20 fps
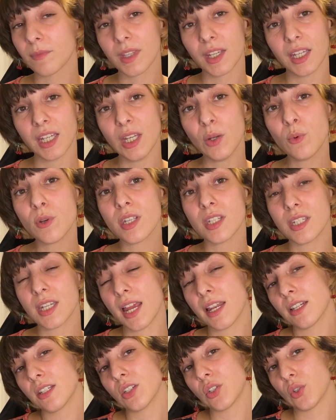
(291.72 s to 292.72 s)
he was
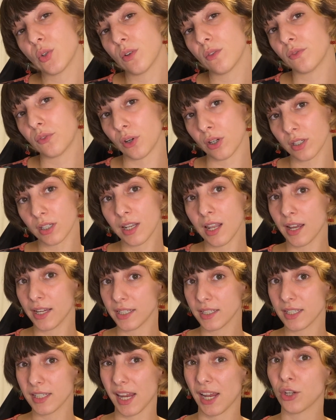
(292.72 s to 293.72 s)
sent to the front
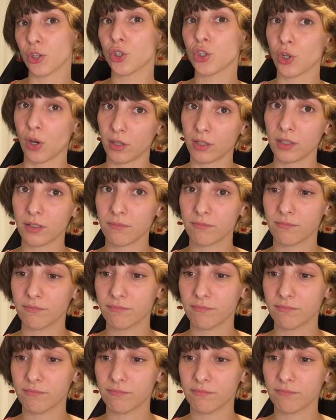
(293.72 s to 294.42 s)
lines and shot.